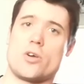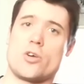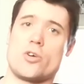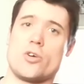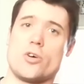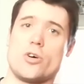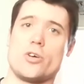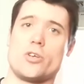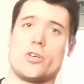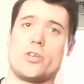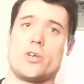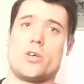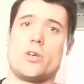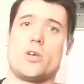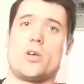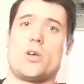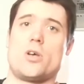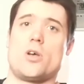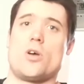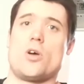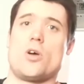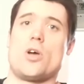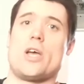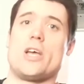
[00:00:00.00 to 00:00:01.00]
good
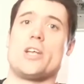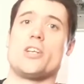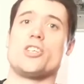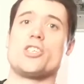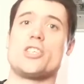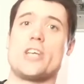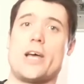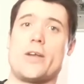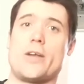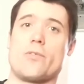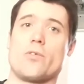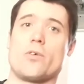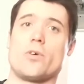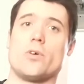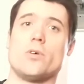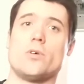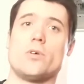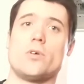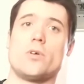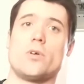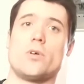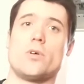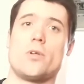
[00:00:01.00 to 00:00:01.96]
in general.